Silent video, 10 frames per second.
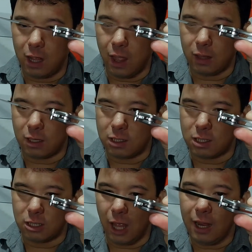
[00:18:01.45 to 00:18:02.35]
I like this
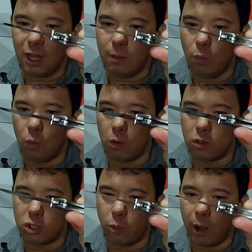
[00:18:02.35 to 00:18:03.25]
slightly more
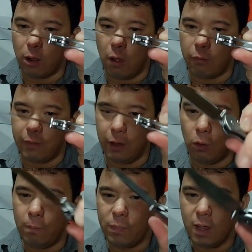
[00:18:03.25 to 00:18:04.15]
squared off
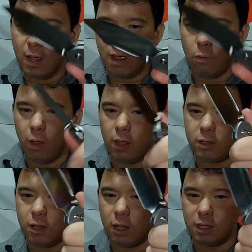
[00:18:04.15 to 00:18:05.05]
feel. While it
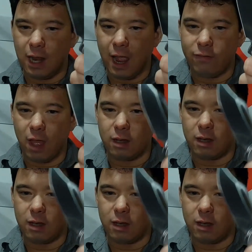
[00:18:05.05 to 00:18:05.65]
doesn't have that